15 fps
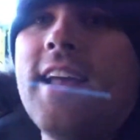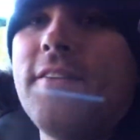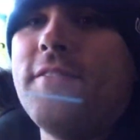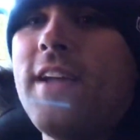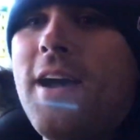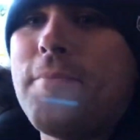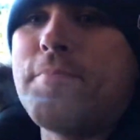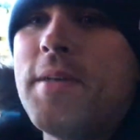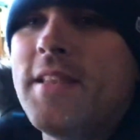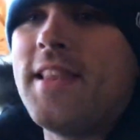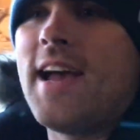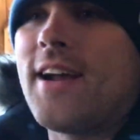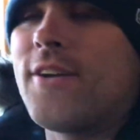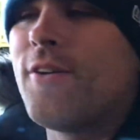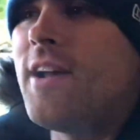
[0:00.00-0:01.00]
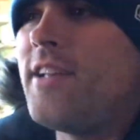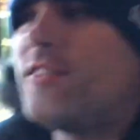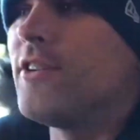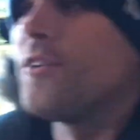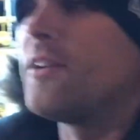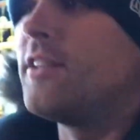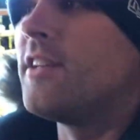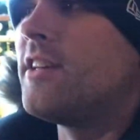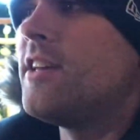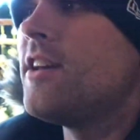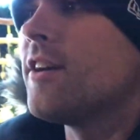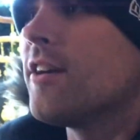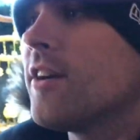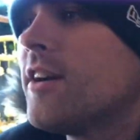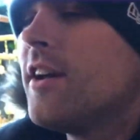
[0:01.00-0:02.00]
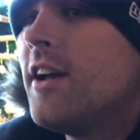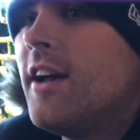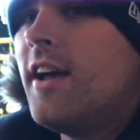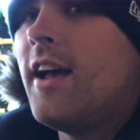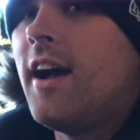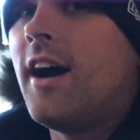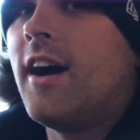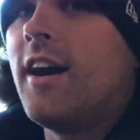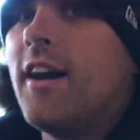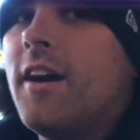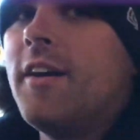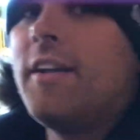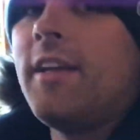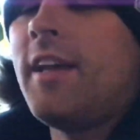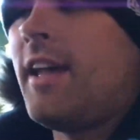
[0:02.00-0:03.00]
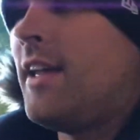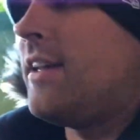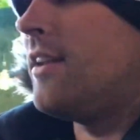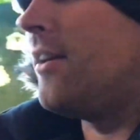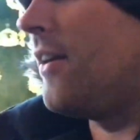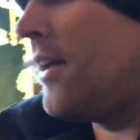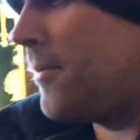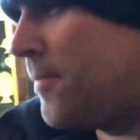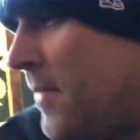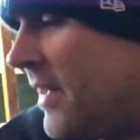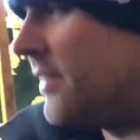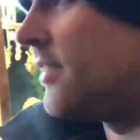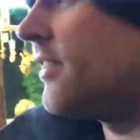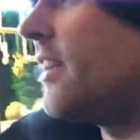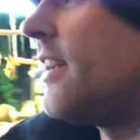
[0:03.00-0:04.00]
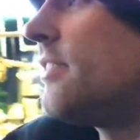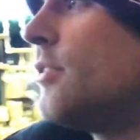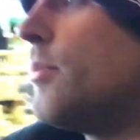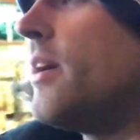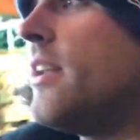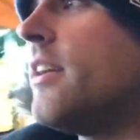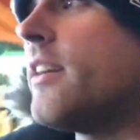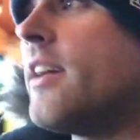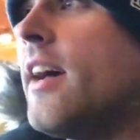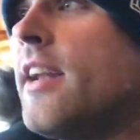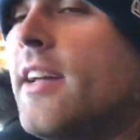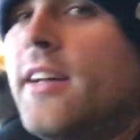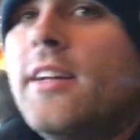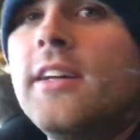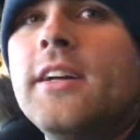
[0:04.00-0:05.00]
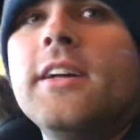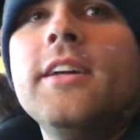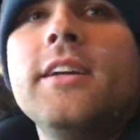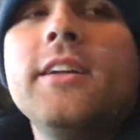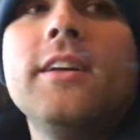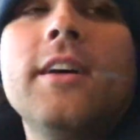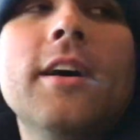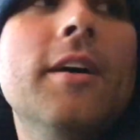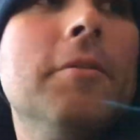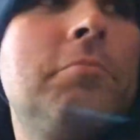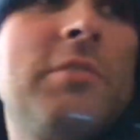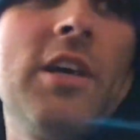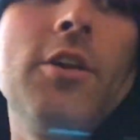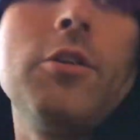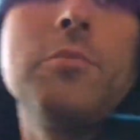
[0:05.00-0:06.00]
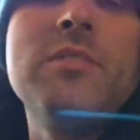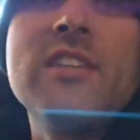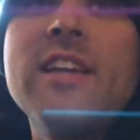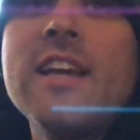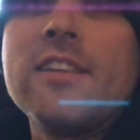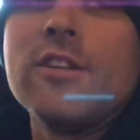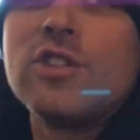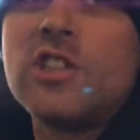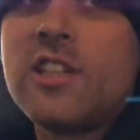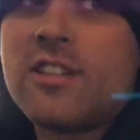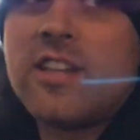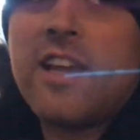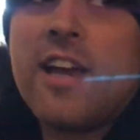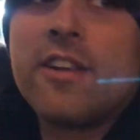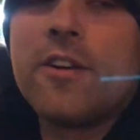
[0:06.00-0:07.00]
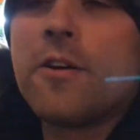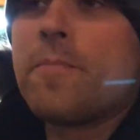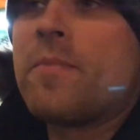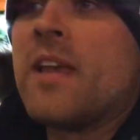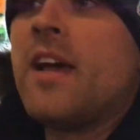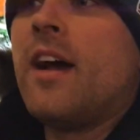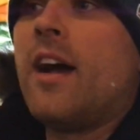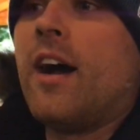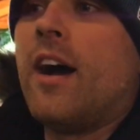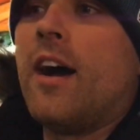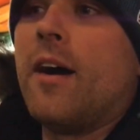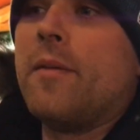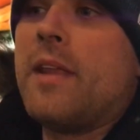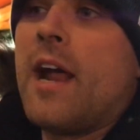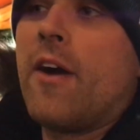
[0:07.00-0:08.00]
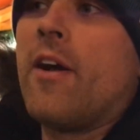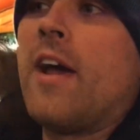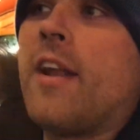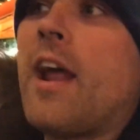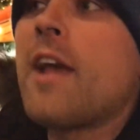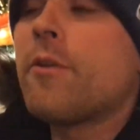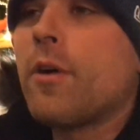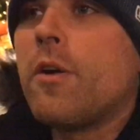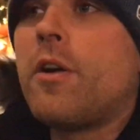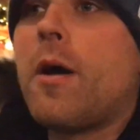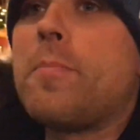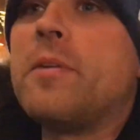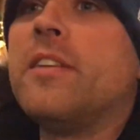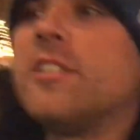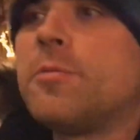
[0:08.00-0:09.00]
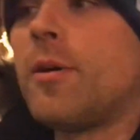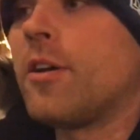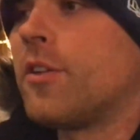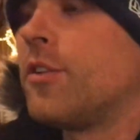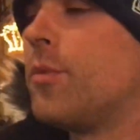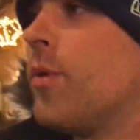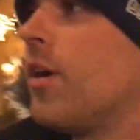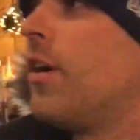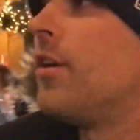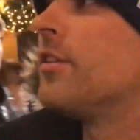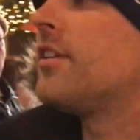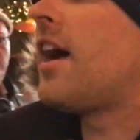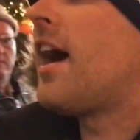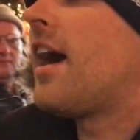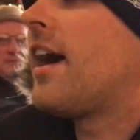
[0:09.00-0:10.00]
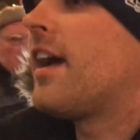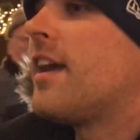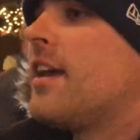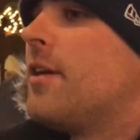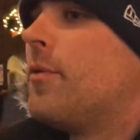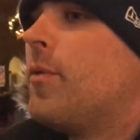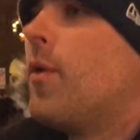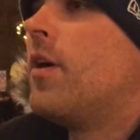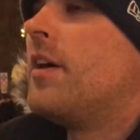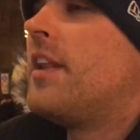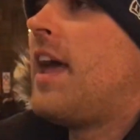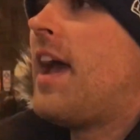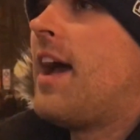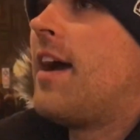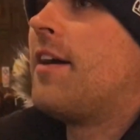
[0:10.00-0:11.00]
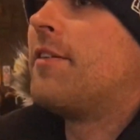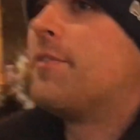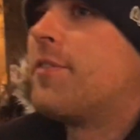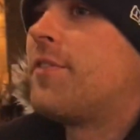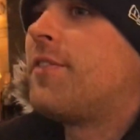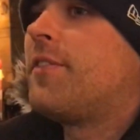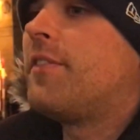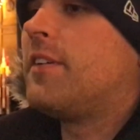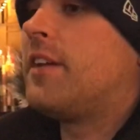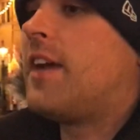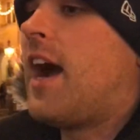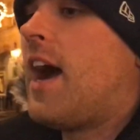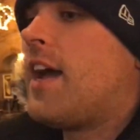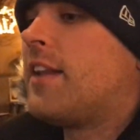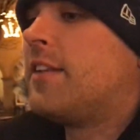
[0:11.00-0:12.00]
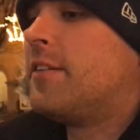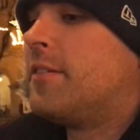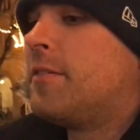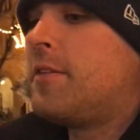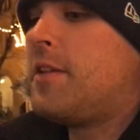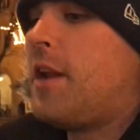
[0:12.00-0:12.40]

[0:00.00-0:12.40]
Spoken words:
have not been that great during the year, and, basically as a way to kind of tell them to get their shit together. Now, had I grown up in this part of the world, I would have gotten